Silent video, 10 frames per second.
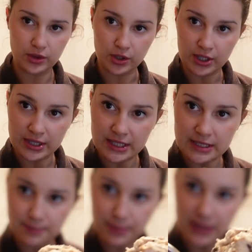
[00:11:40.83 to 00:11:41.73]
Look at
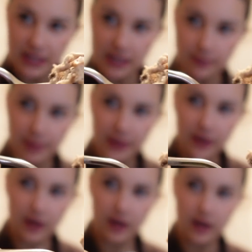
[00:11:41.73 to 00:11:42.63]
these peanut
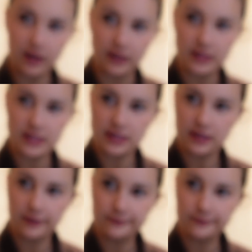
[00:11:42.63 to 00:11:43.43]
butter hunks.